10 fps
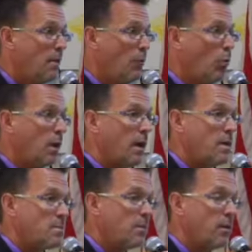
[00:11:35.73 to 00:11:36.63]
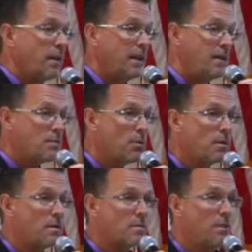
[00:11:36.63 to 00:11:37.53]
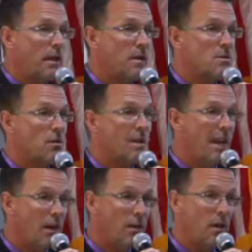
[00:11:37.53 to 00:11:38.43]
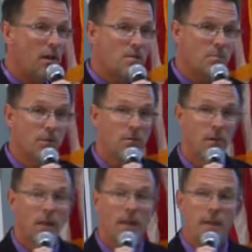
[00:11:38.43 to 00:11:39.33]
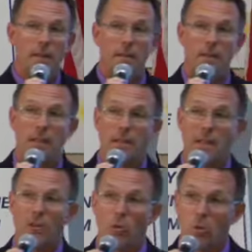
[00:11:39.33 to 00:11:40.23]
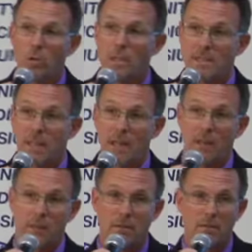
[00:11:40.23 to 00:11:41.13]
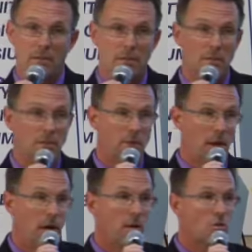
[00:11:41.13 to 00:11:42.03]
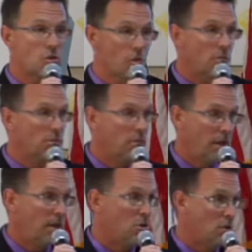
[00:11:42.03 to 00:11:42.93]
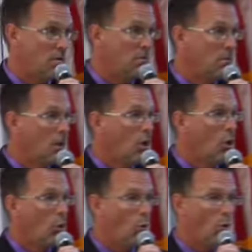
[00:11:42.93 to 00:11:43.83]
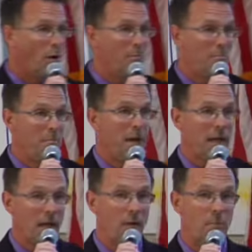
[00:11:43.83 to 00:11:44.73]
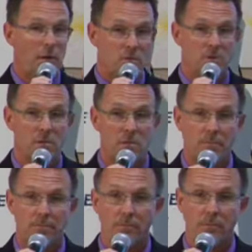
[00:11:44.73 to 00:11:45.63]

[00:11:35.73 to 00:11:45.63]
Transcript: The one hospital that is participating is our county hospital that can only take uninsured, indigent, or Medi-Cal patients,